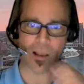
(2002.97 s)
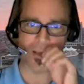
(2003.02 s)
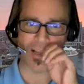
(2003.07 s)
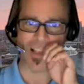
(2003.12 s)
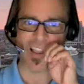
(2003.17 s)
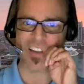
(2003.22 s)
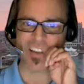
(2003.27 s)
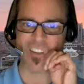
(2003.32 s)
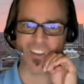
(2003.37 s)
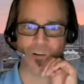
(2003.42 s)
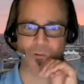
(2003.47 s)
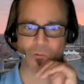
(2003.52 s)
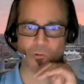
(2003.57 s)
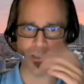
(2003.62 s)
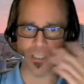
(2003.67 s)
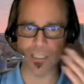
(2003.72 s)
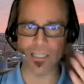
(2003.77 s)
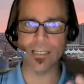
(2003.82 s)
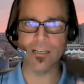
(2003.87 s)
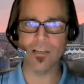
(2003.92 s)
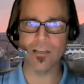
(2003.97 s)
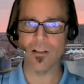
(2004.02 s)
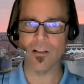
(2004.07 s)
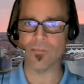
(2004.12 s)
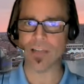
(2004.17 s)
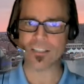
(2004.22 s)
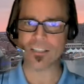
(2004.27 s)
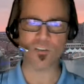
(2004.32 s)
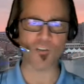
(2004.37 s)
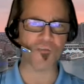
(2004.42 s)
I mean, like literally,
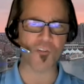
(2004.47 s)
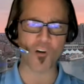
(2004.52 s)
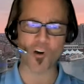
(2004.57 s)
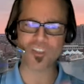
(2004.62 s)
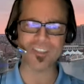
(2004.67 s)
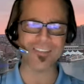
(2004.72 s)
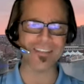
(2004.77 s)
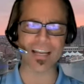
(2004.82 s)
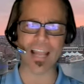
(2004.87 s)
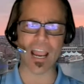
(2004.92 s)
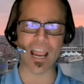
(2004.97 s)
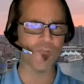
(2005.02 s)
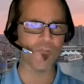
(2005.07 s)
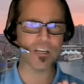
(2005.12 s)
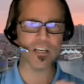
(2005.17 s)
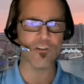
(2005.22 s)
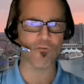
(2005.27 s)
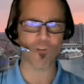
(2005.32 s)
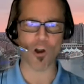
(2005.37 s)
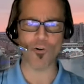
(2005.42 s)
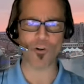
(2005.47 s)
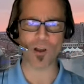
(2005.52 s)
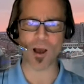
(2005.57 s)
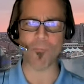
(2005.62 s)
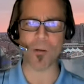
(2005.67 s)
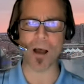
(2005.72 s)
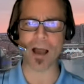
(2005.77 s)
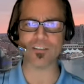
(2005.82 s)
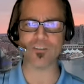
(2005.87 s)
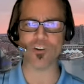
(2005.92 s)
that's the first thing every grown
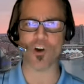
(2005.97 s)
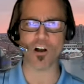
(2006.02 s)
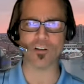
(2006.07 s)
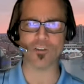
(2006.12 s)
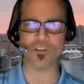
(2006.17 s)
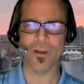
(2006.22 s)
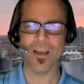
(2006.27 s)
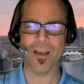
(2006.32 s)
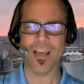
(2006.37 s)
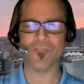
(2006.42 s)
up I talk to.